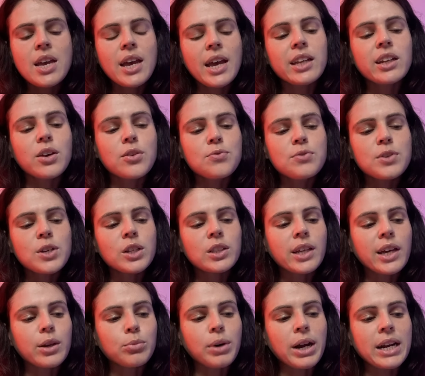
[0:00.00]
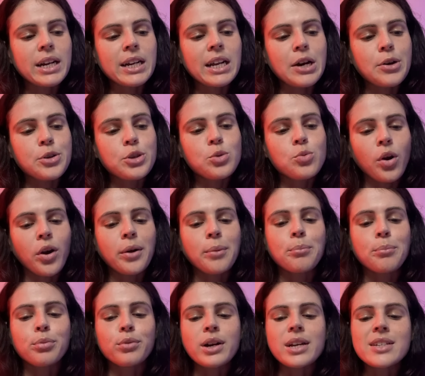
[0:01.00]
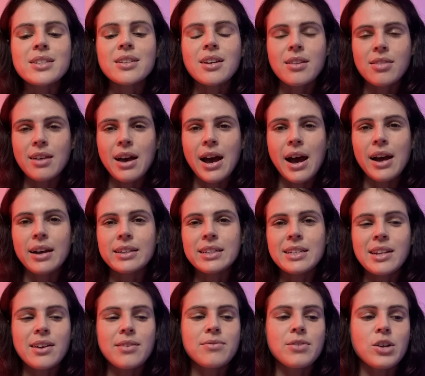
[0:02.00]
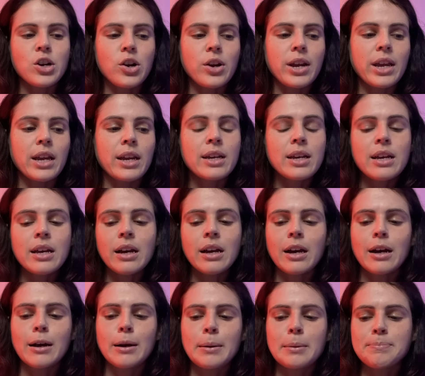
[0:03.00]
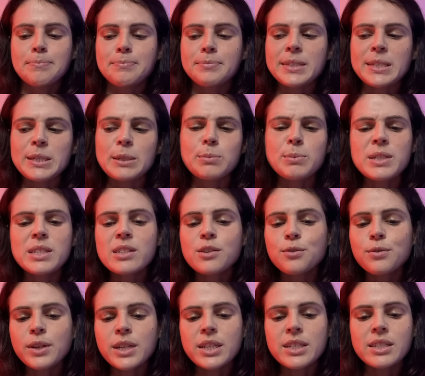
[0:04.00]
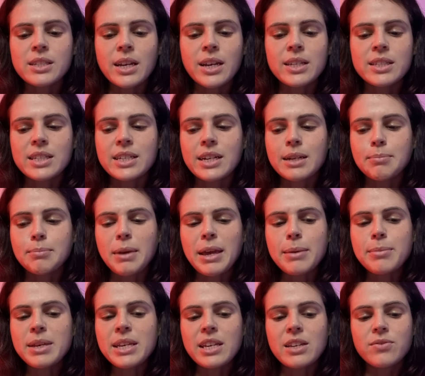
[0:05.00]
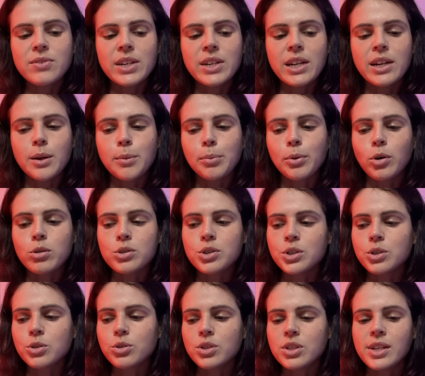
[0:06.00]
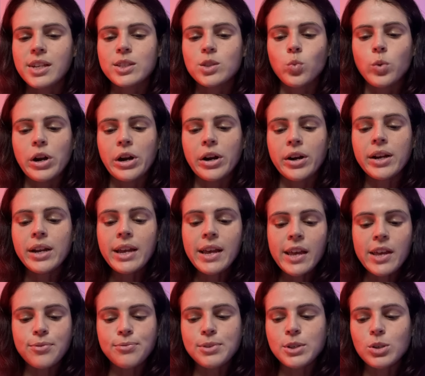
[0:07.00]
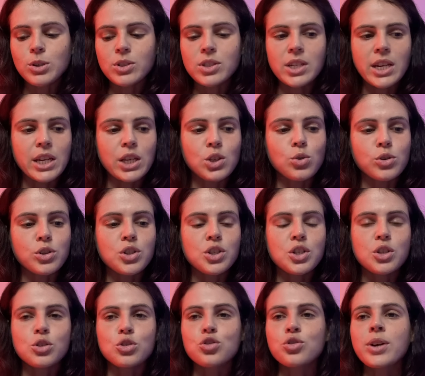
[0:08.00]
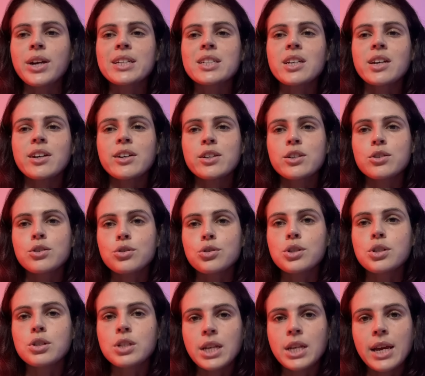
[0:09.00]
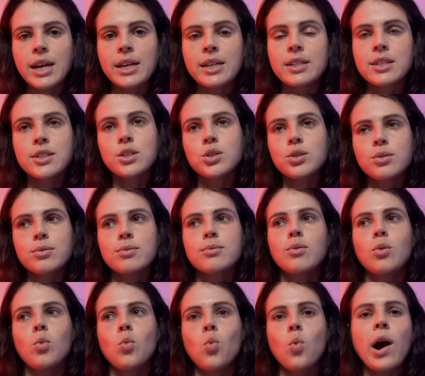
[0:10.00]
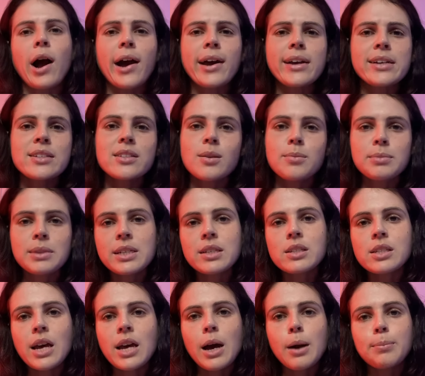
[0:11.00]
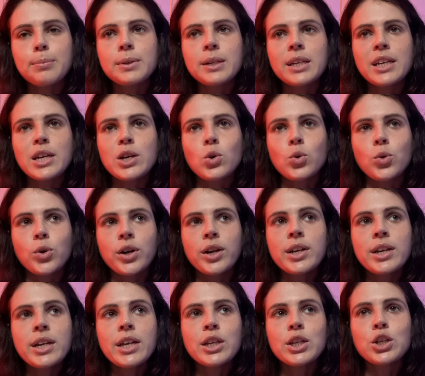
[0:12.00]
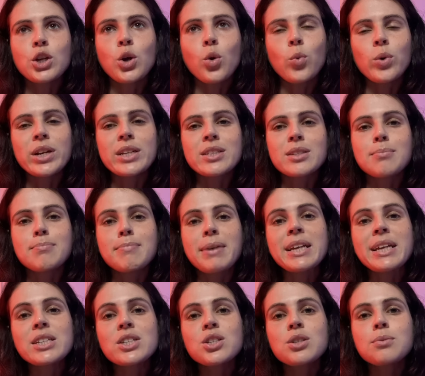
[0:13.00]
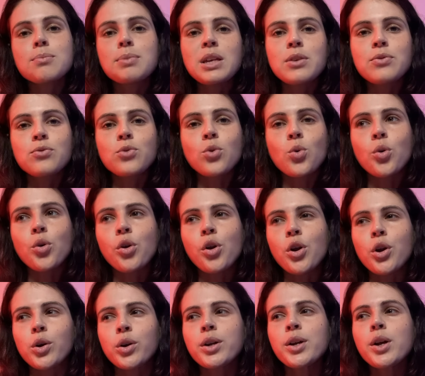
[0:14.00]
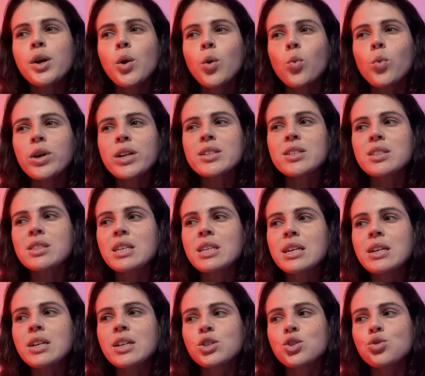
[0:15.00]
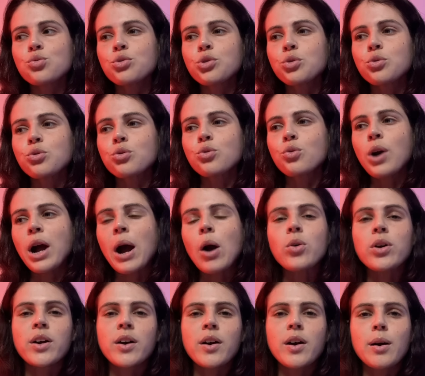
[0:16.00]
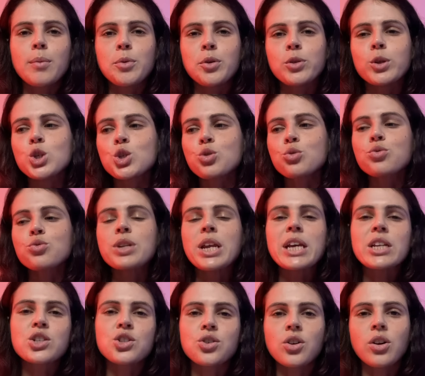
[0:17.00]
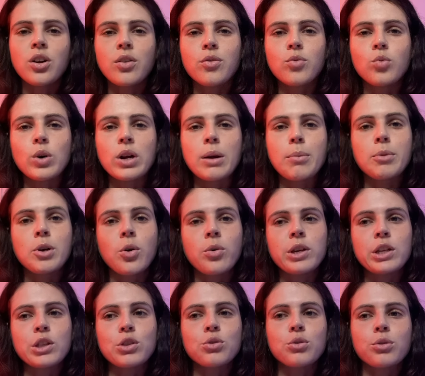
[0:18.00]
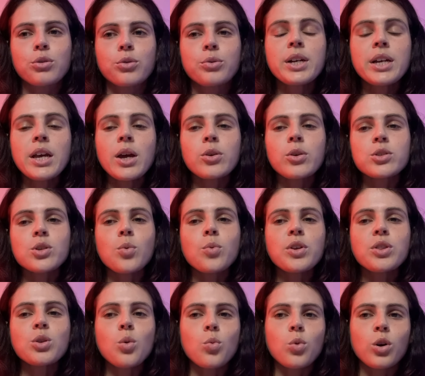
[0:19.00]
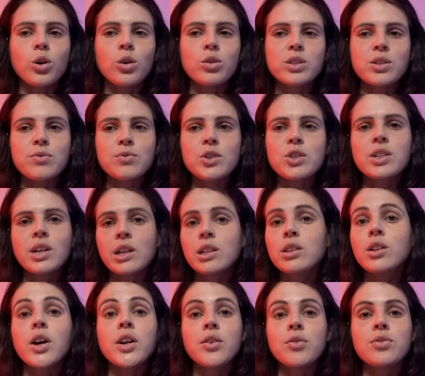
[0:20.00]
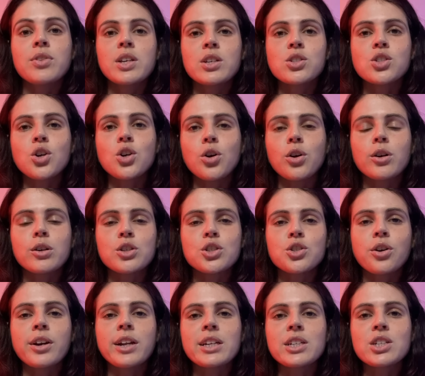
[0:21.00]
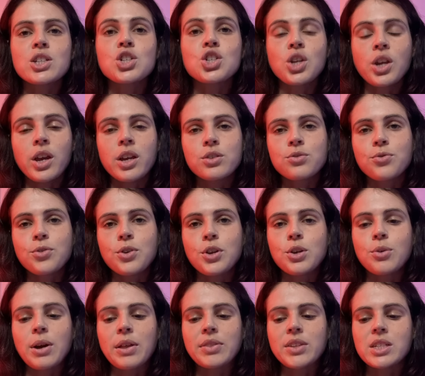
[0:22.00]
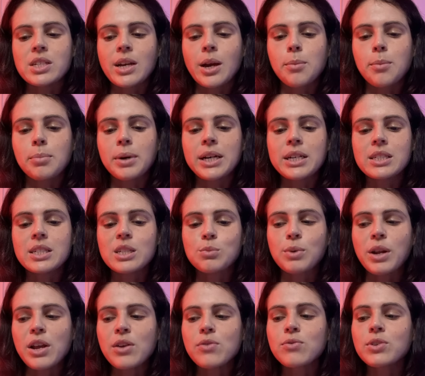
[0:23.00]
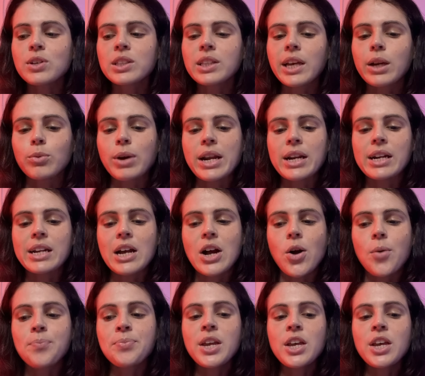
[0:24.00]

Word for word: And I feel like right now you are embracing that in a very um, specific sense and maybe even in a personal sense where it feels like you're still trying to understand why something is happening or you know, what it's meant to be for, what is the true outcome or the true nature of what I'm going through. So with the world, it feels like a lot of things are starting to change for you at this time, Pisces, but I feel like right now,